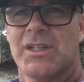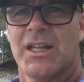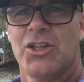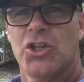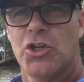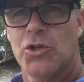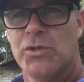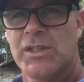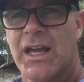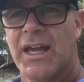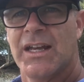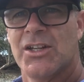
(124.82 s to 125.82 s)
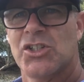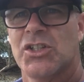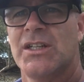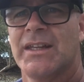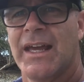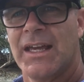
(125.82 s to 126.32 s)
then use that
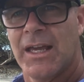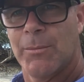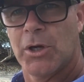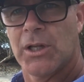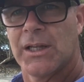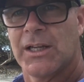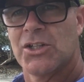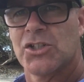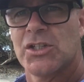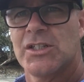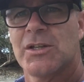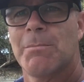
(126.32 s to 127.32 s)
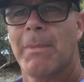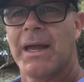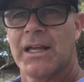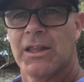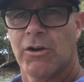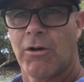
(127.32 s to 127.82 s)
energy and that chemical energy to
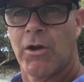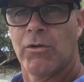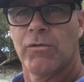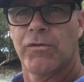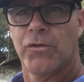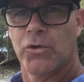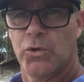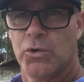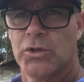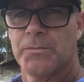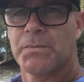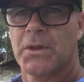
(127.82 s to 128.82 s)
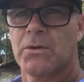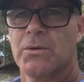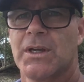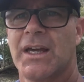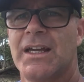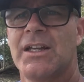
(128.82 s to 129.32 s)
make their own food.
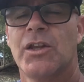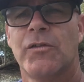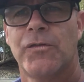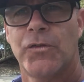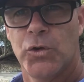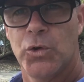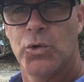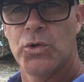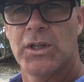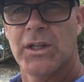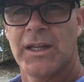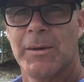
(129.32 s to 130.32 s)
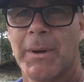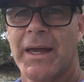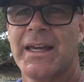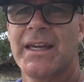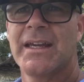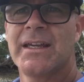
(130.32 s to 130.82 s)
Okay, and the food that they're
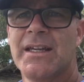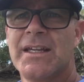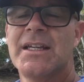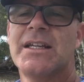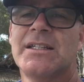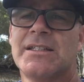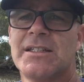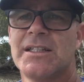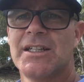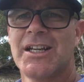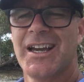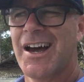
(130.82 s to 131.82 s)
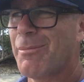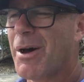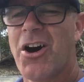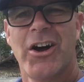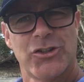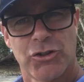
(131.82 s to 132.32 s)
making is indeed
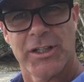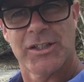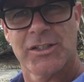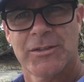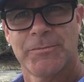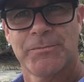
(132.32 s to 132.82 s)
carbohydrates.